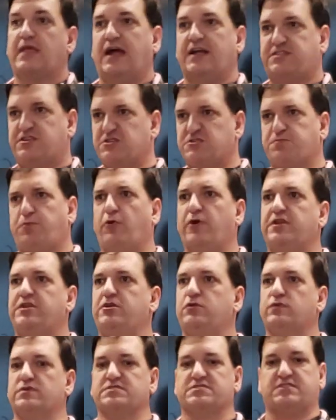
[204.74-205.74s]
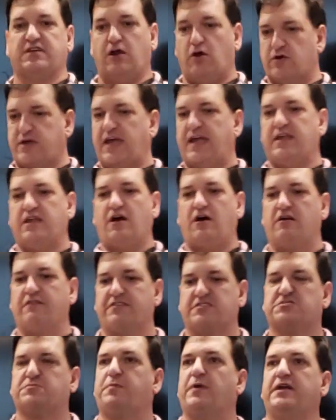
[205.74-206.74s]
At this point, you wouldn't say, okay, now I've
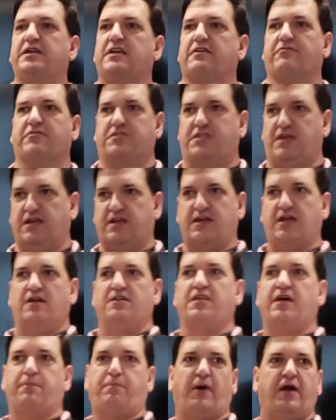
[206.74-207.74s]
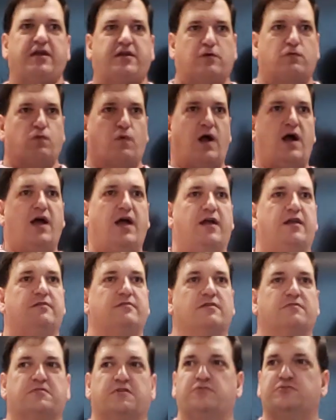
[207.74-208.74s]
explained everything, get on that bike and ride.
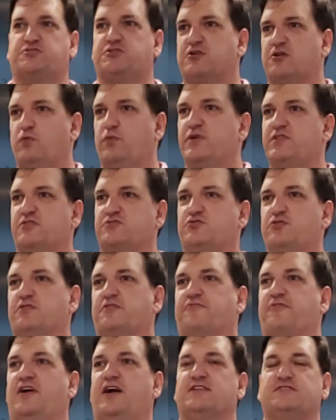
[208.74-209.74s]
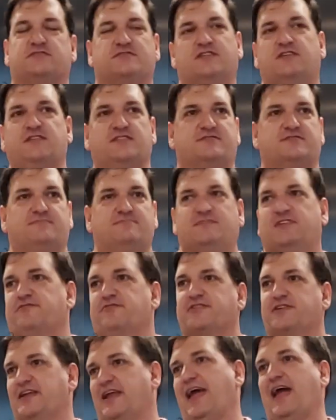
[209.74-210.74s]
Why don't you go win the Tour de France? No, it's never
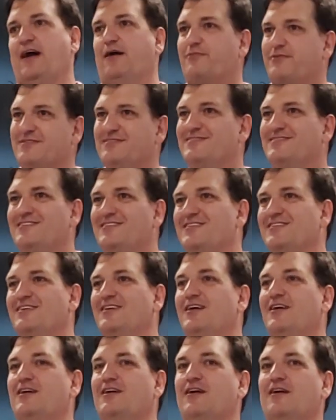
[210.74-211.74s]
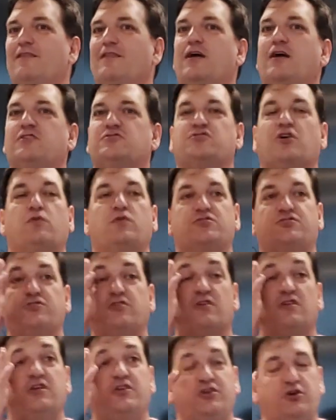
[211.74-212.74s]
going to happen. So what you're
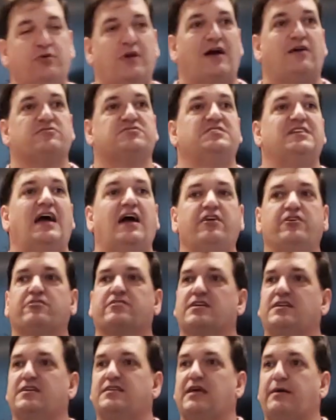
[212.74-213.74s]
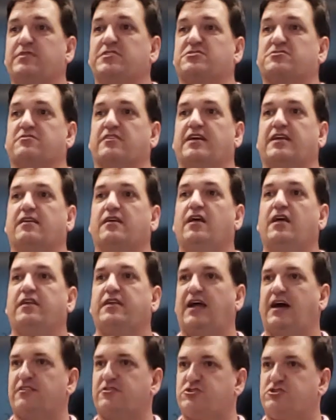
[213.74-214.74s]
going to do now is now you're going to demonstrate.
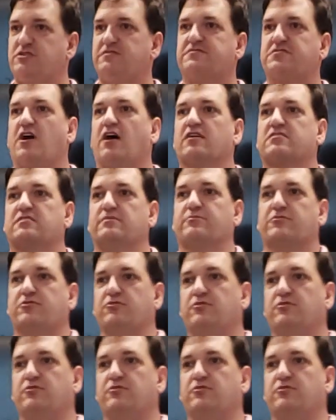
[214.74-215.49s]
Now that you've talked them